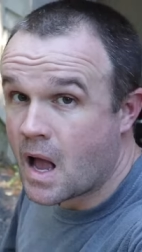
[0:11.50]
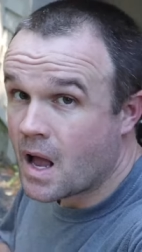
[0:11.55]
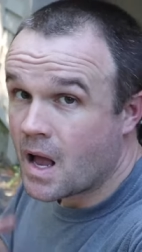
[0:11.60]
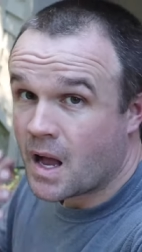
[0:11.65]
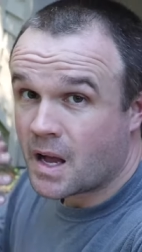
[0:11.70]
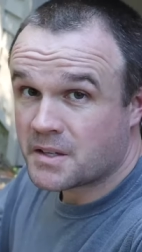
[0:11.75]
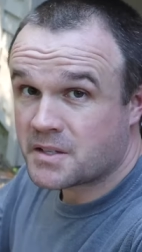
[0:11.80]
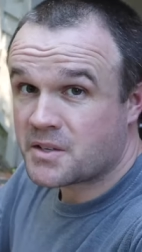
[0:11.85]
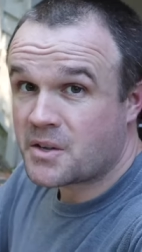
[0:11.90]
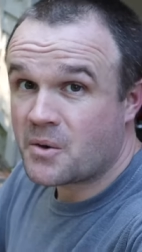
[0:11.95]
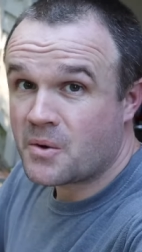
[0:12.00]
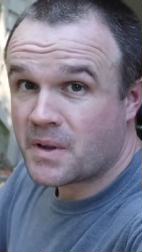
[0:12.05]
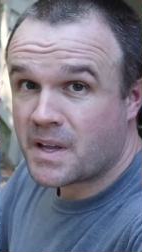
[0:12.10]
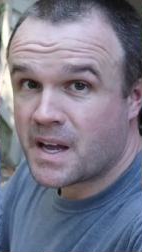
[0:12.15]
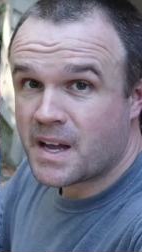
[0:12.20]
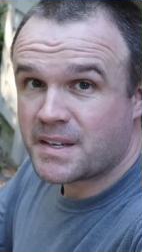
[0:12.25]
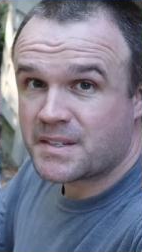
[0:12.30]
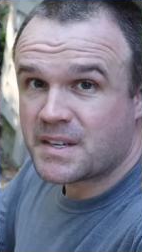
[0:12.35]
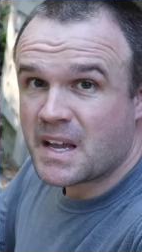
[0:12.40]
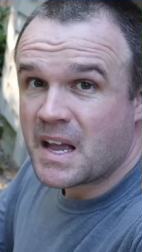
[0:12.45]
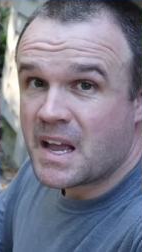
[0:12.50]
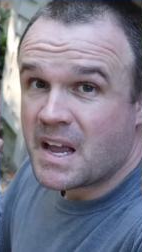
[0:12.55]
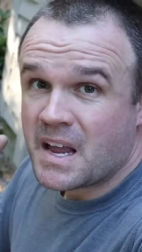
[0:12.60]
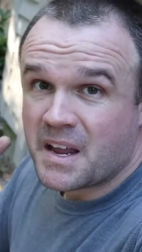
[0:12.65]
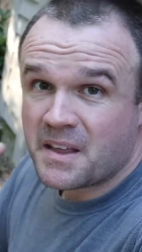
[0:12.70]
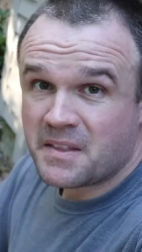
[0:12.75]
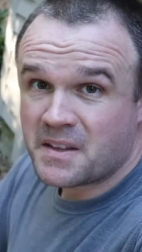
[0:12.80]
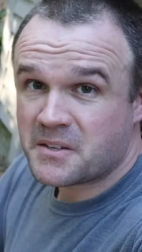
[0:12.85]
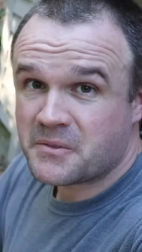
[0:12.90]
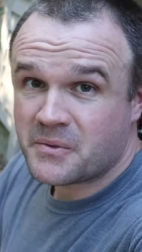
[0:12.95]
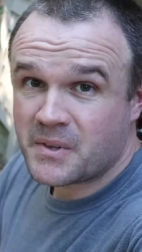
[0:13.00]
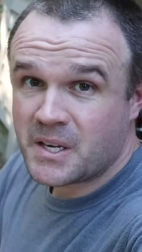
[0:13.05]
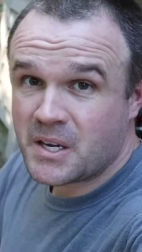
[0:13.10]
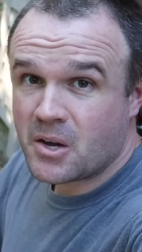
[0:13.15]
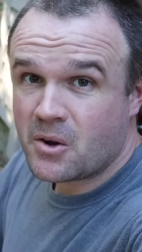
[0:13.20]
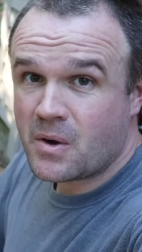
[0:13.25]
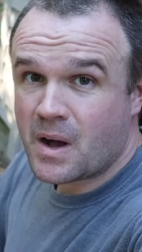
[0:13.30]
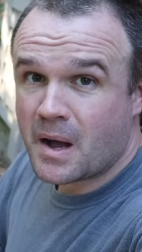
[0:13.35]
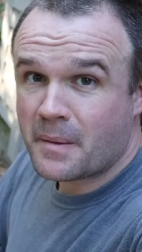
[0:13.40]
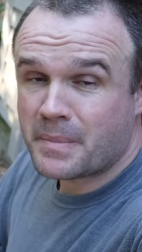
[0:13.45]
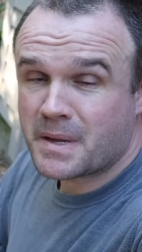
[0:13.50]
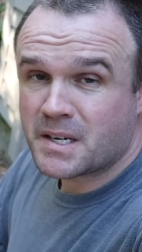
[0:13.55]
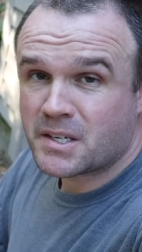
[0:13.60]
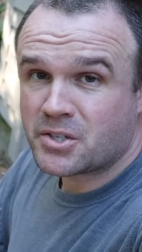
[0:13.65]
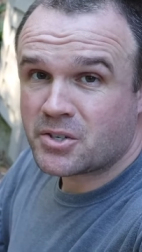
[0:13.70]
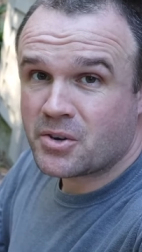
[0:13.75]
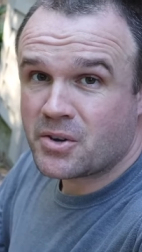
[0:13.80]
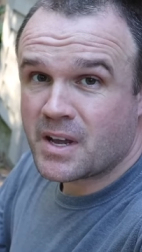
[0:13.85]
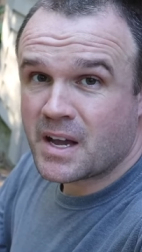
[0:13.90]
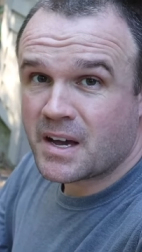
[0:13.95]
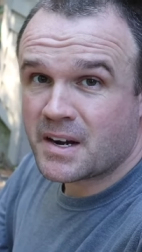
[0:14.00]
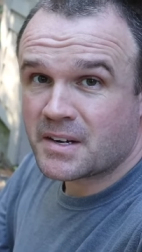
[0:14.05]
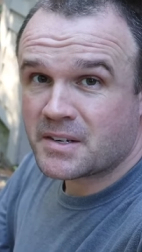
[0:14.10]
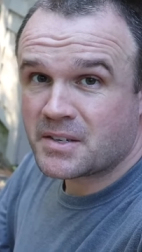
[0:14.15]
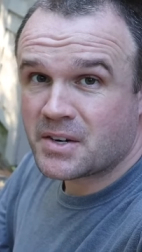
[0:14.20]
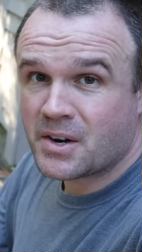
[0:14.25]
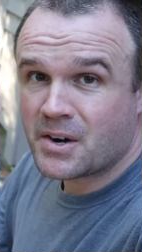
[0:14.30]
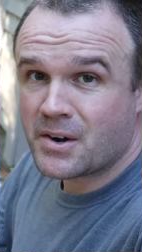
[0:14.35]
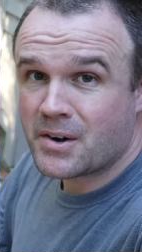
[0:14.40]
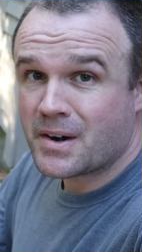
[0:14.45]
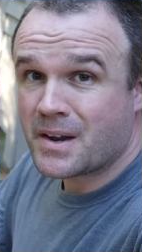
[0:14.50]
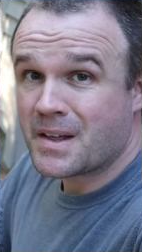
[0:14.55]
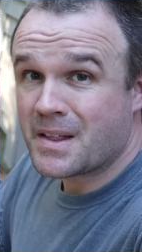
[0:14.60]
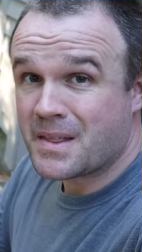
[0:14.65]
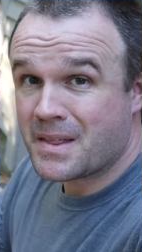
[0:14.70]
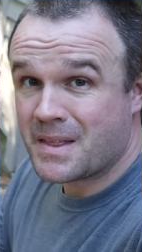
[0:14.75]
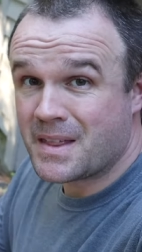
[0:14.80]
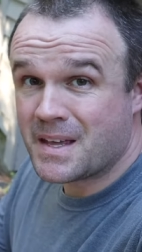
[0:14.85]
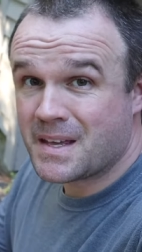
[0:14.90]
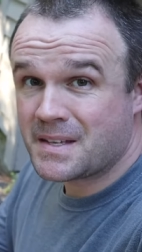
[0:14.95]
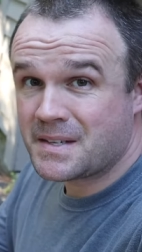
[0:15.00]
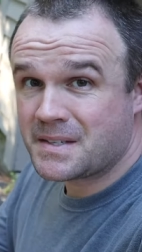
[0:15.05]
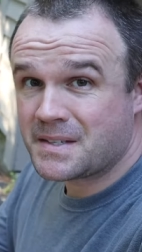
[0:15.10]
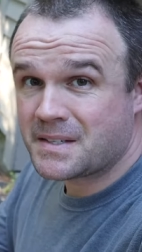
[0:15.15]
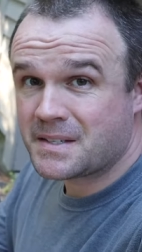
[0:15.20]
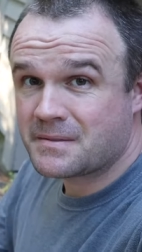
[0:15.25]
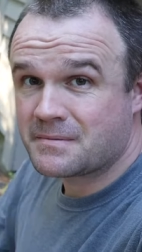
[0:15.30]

How's it going, guys? In this video, I'm going to show you how to turn this